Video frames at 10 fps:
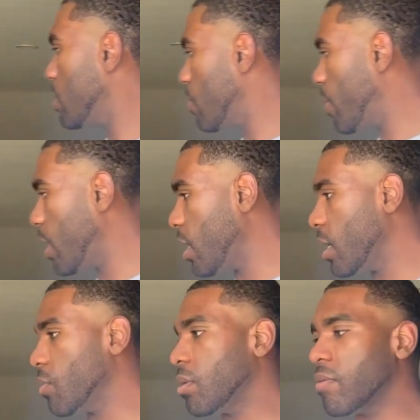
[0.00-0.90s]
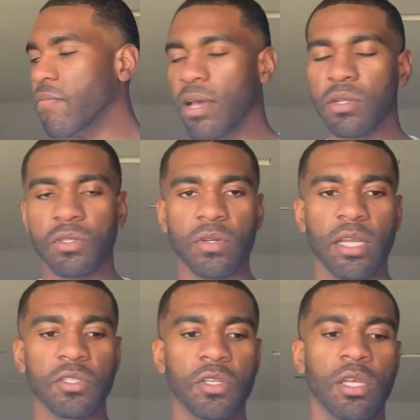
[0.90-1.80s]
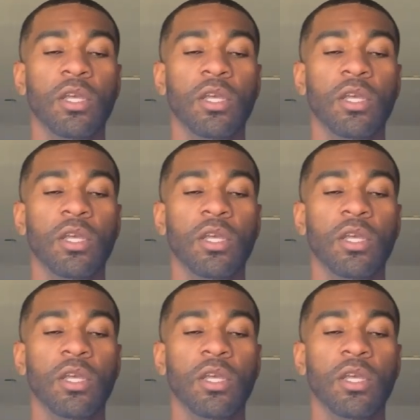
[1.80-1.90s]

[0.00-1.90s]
at the painting and we're in the final stretch,